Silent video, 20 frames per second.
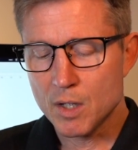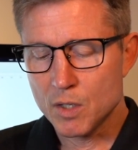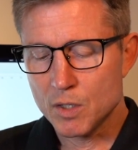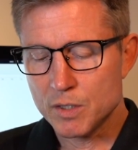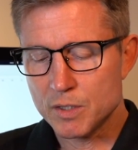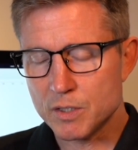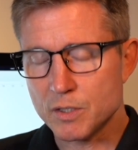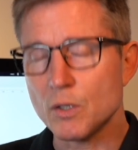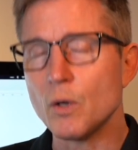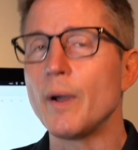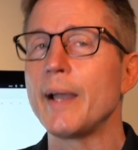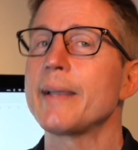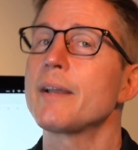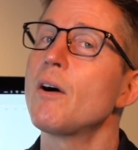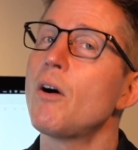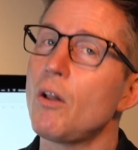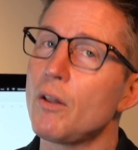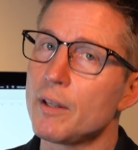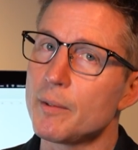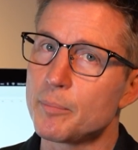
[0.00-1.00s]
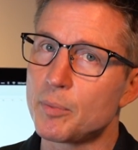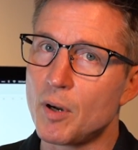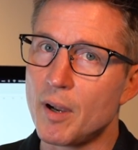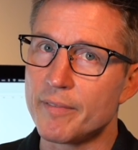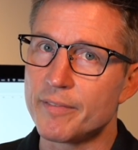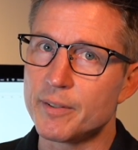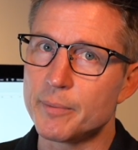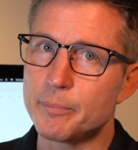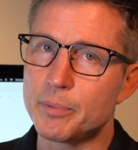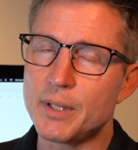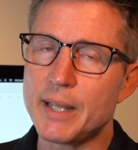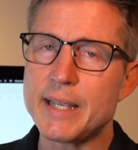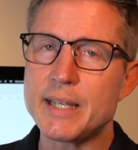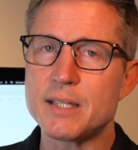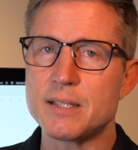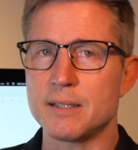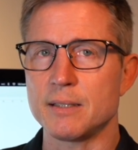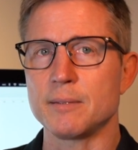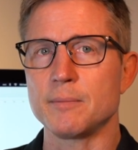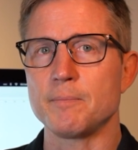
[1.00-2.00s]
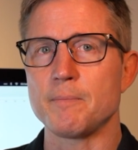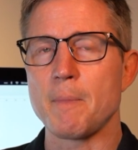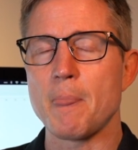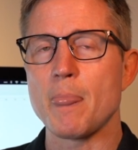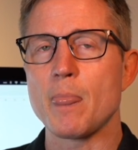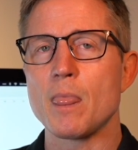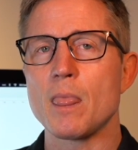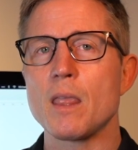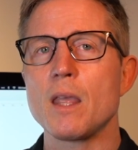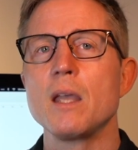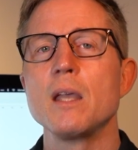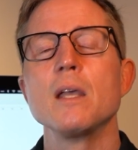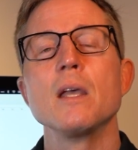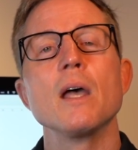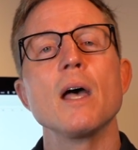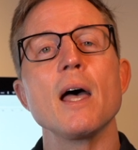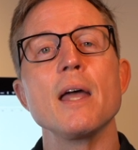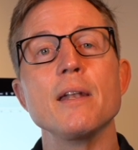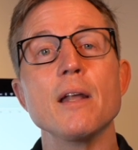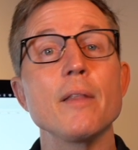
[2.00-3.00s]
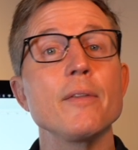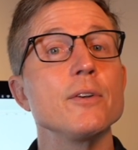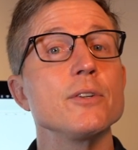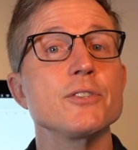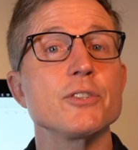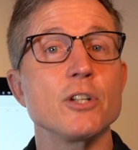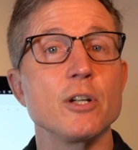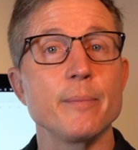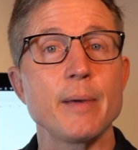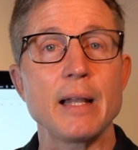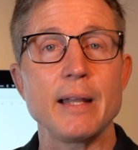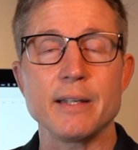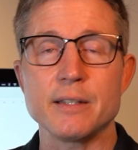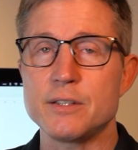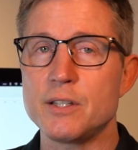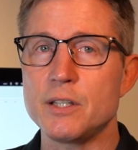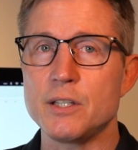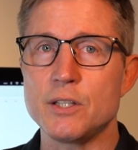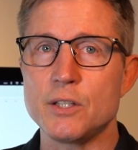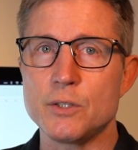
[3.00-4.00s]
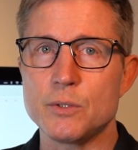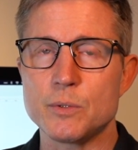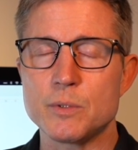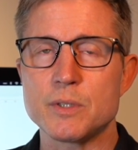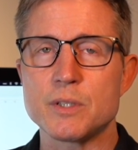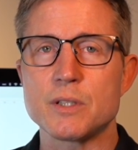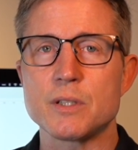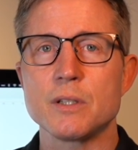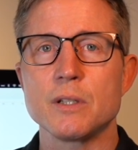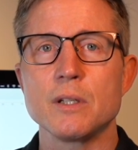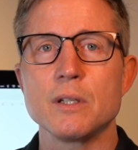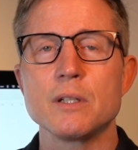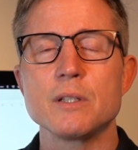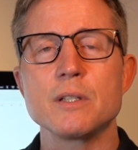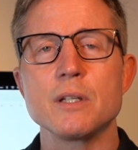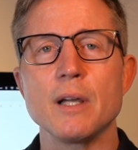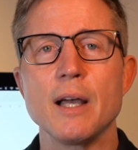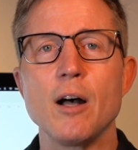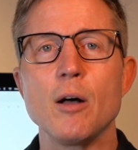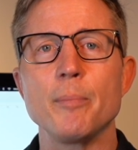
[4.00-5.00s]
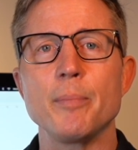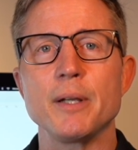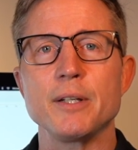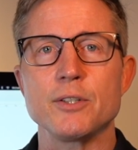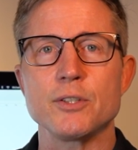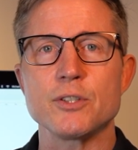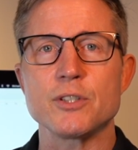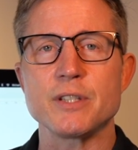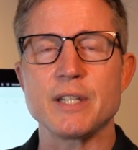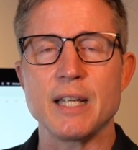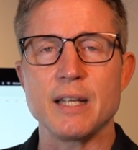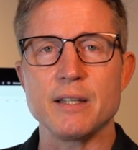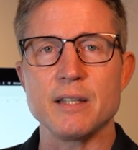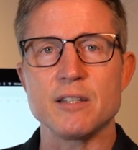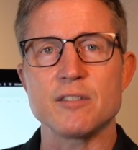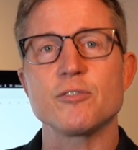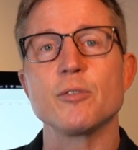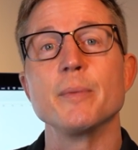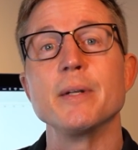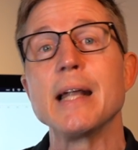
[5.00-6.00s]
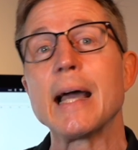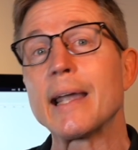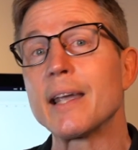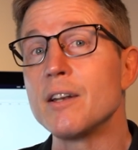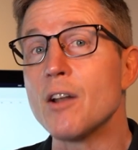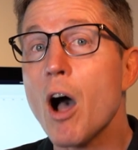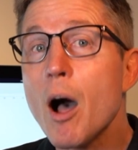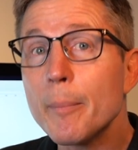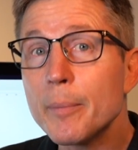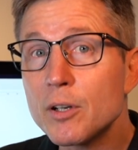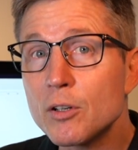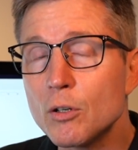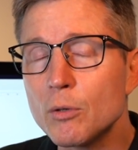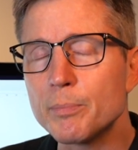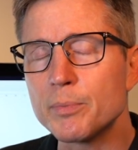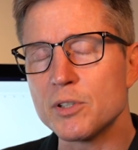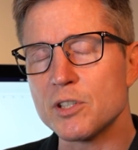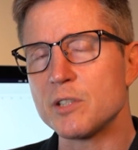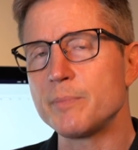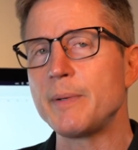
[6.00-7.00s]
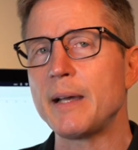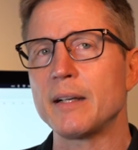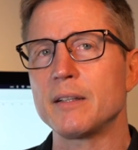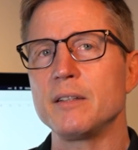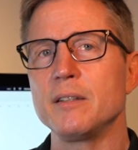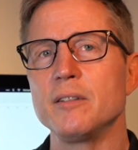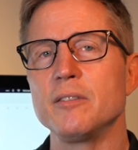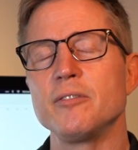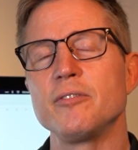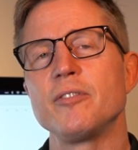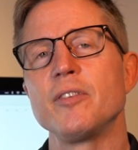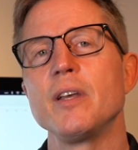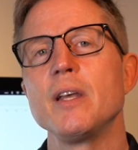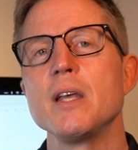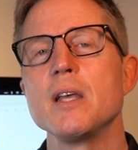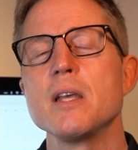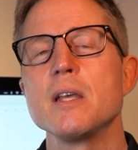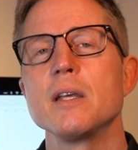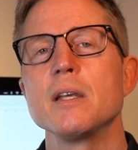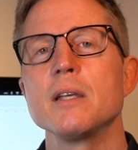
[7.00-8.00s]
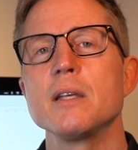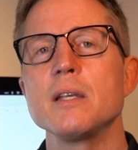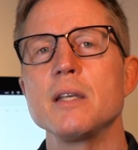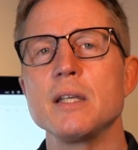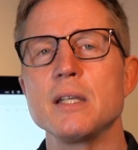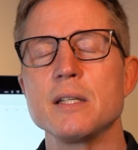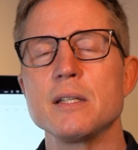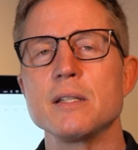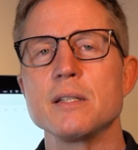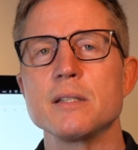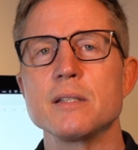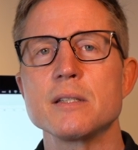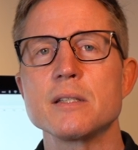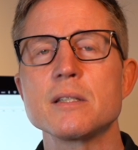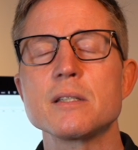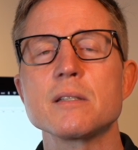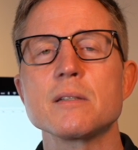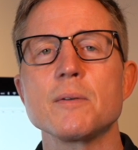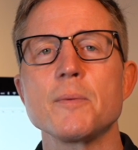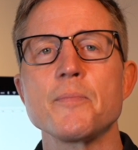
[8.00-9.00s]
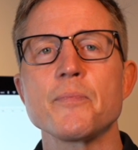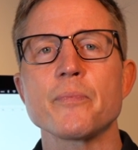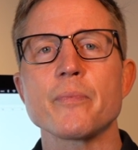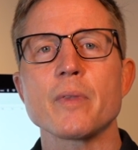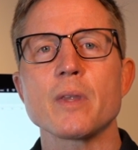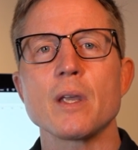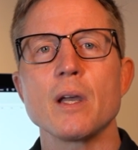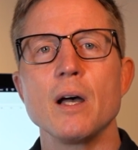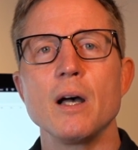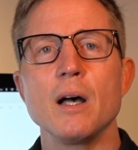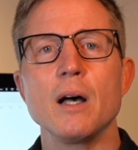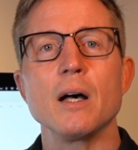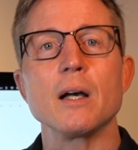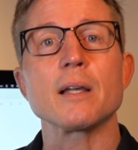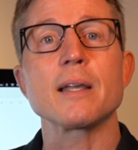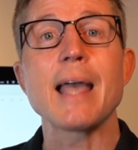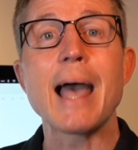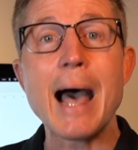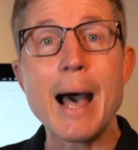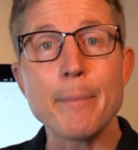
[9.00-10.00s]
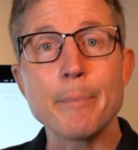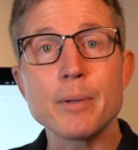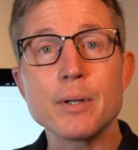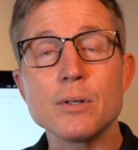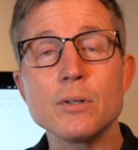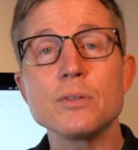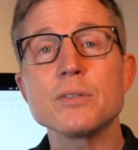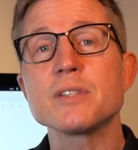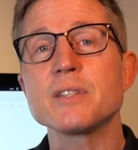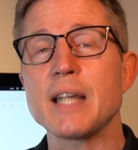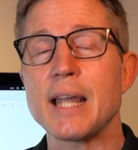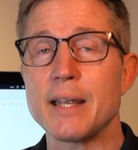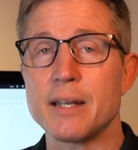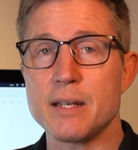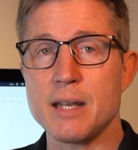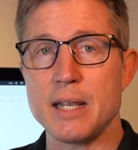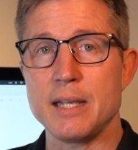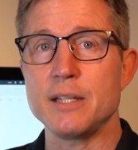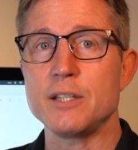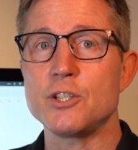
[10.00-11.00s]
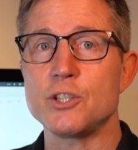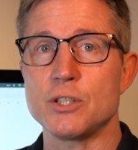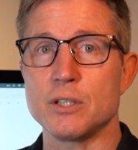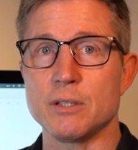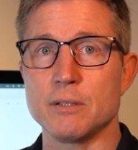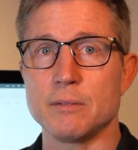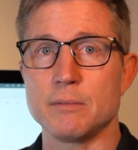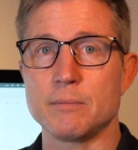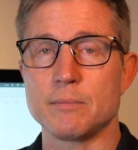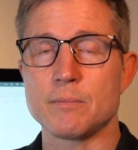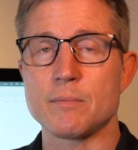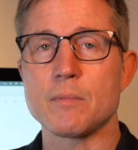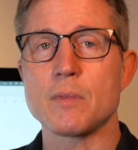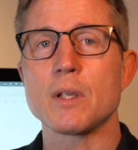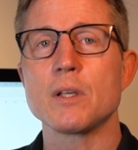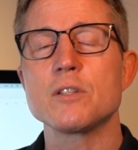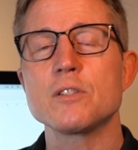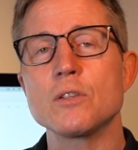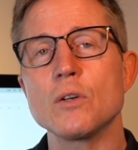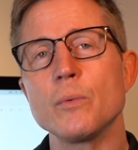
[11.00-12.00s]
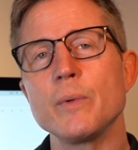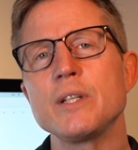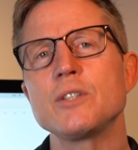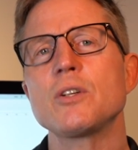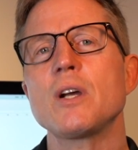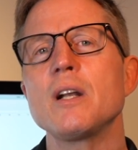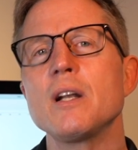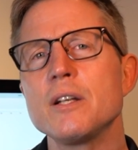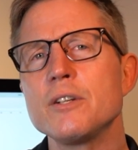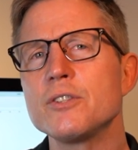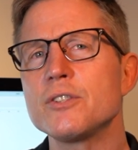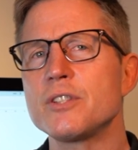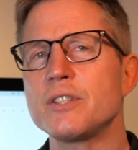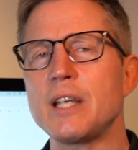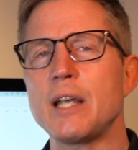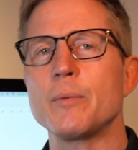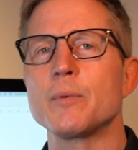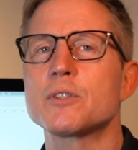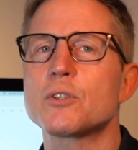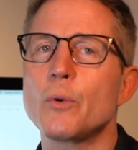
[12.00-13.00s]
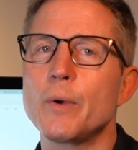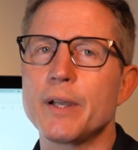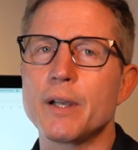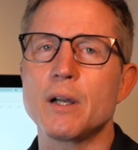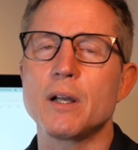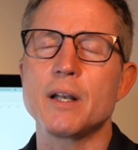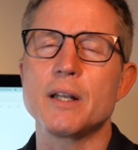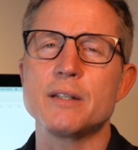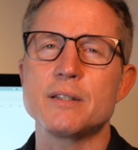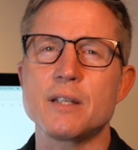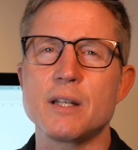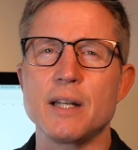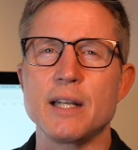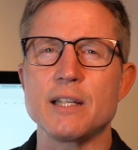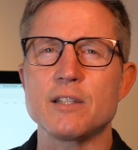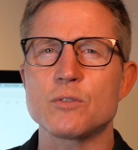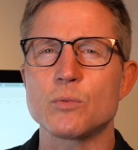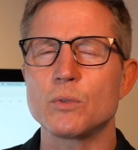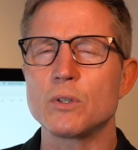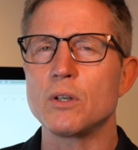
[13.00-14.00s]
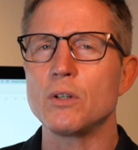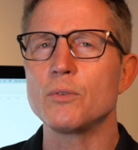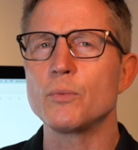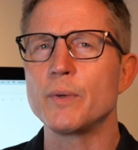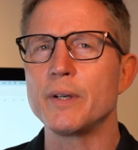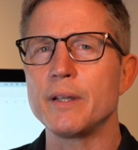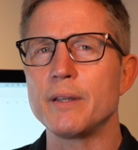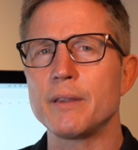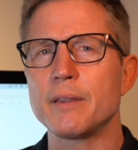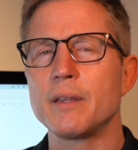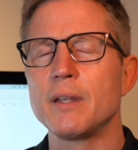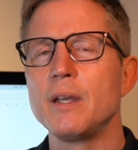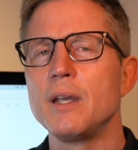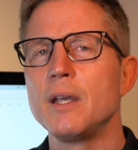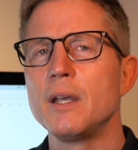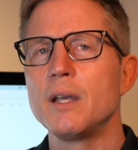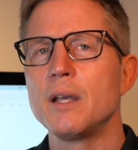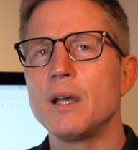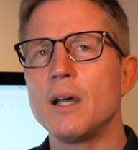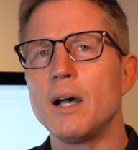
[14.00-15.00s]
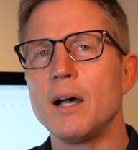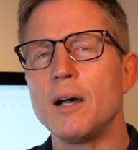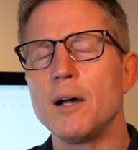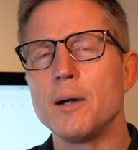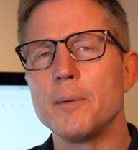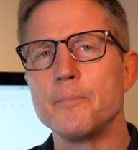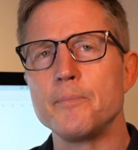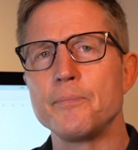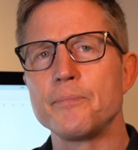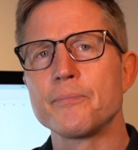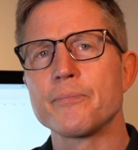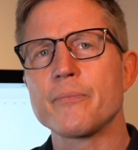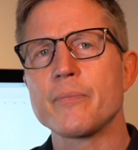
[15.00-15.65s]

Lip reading: So I call it profit blazing. Another term I like to use to help understand this from an economical perspective is capital stagnation. So we try to understand what's going on in today's world with the